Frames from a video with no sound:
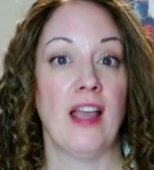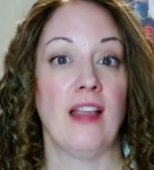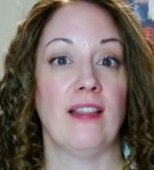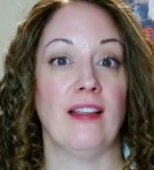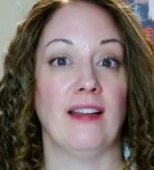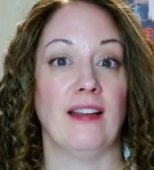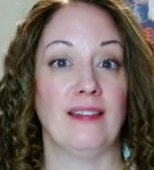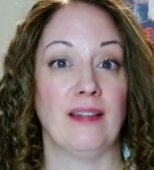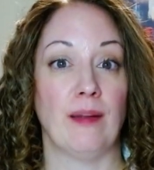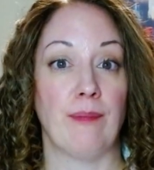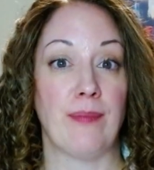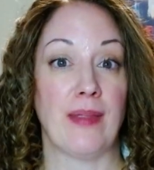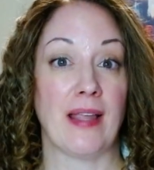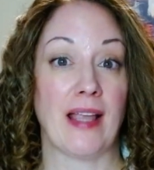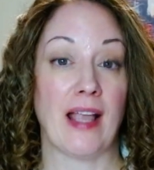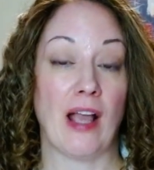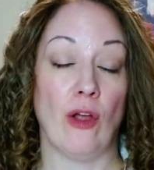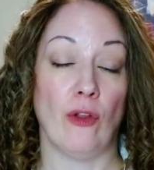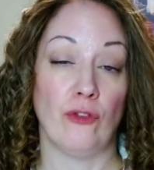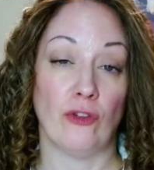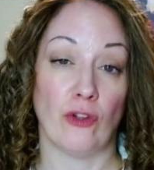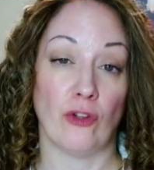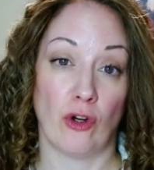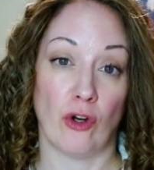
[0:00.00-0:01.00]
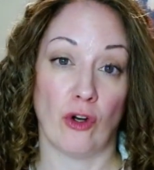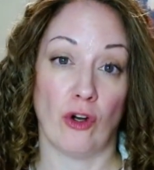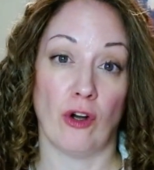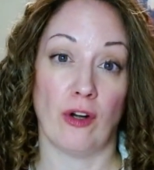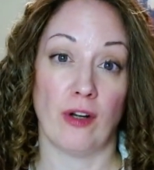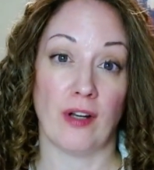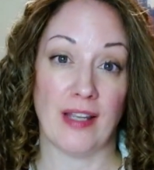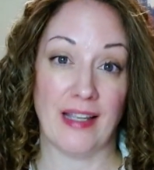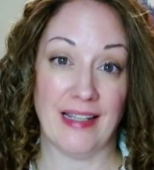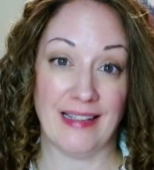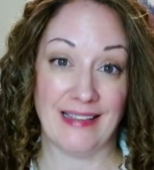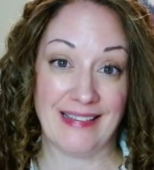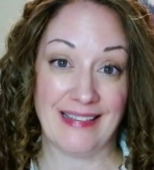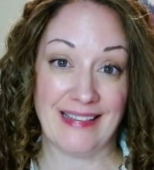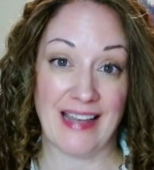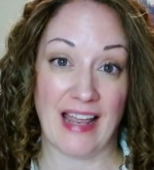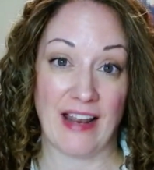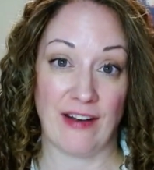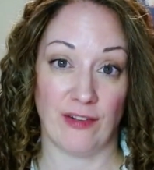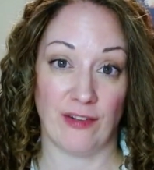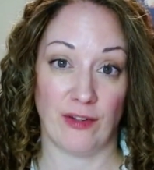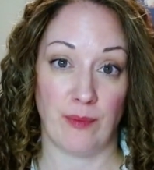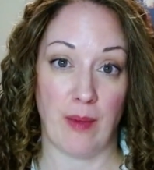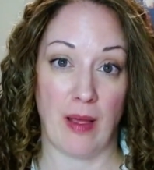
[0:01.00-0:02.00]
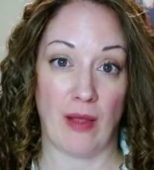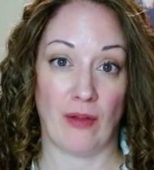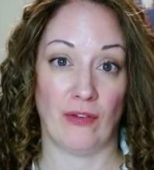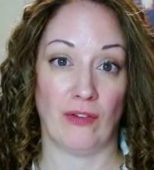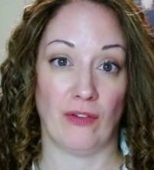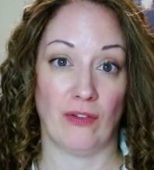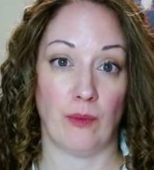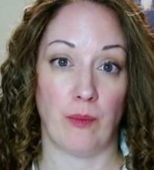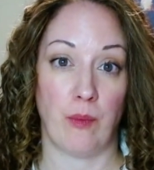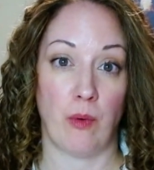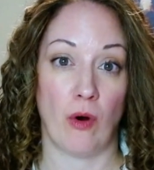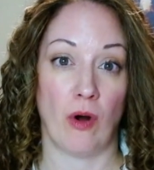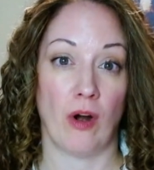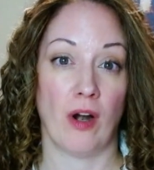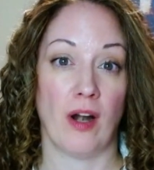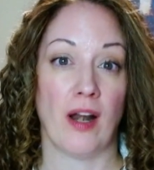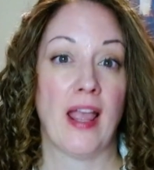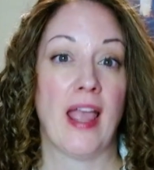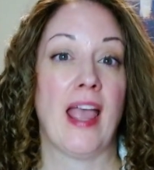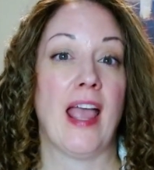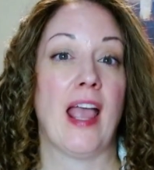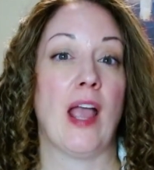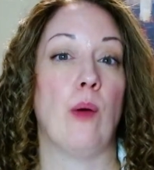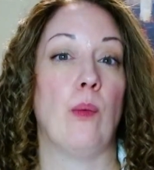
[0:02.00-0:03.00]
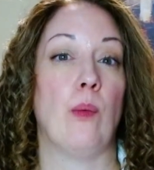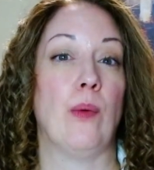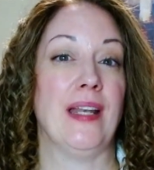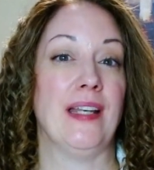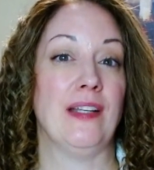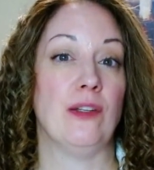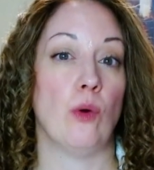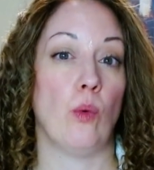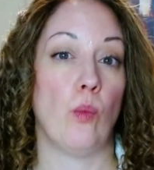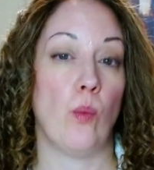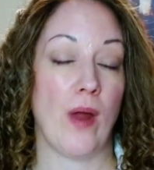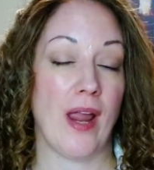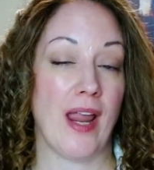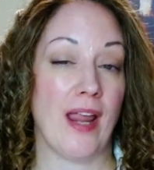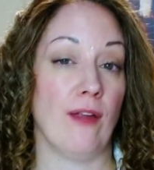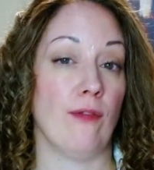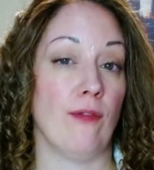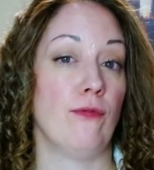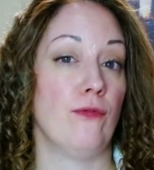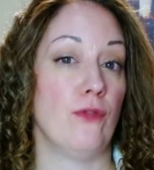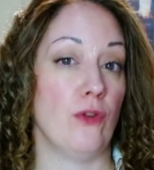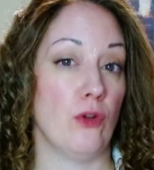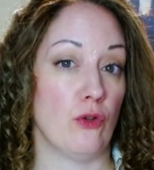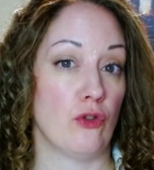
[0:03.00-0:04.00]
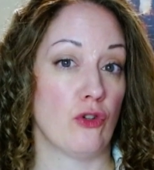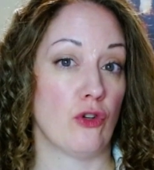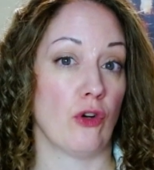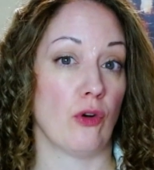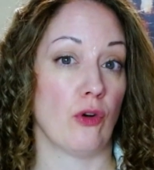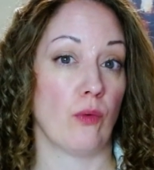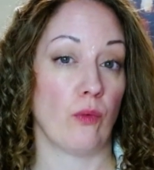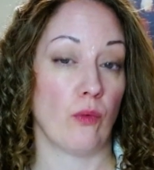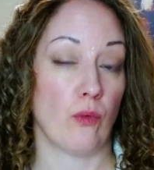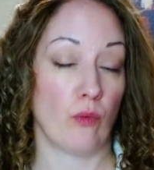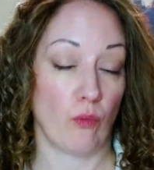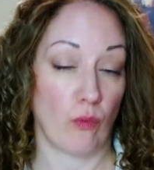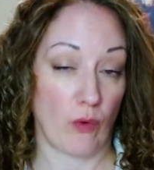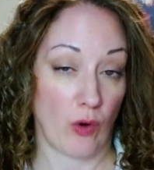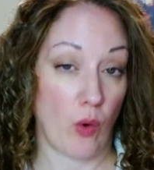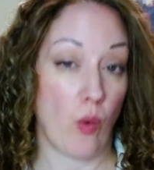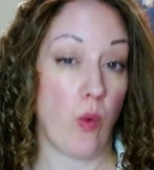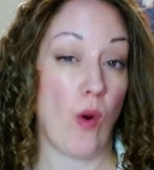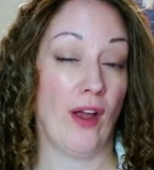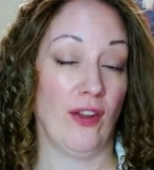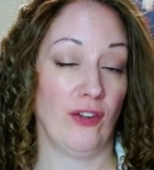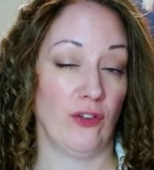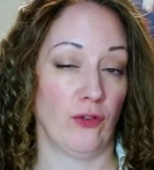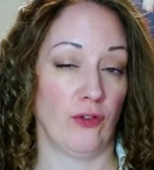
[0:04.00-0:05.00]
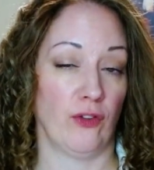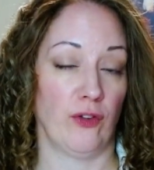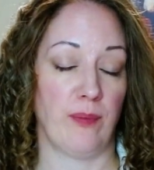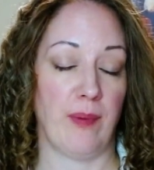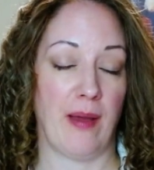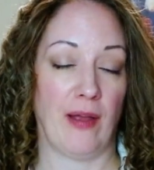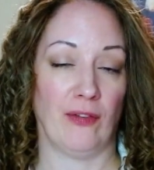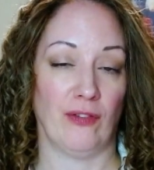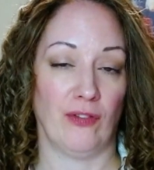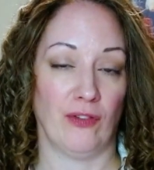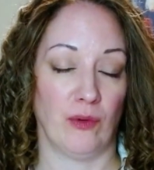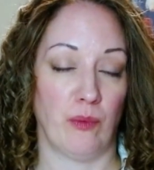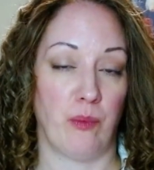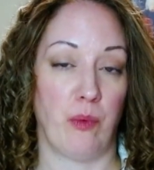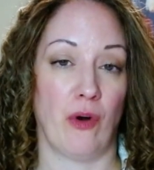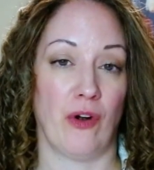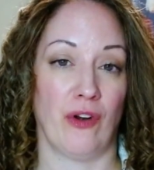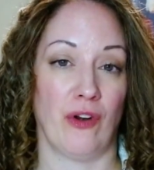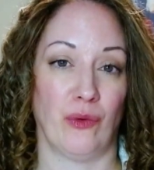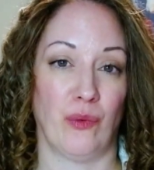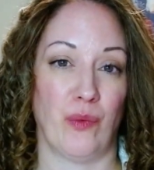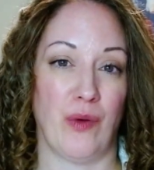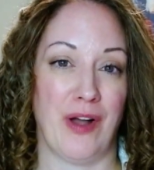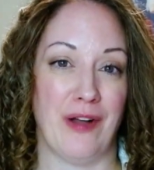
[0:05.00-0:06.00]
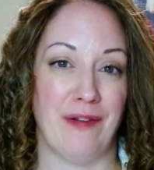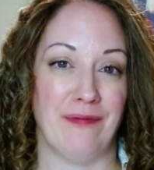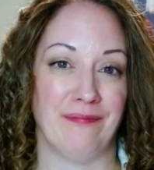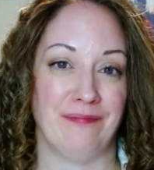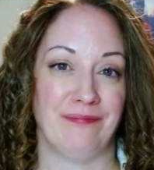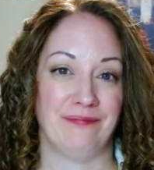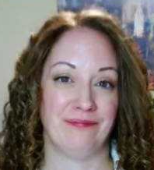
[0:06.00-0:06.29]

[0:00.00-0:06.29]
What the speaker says: that something else occurred instead of spousal support, and we need to waive future requests for spousal support as well.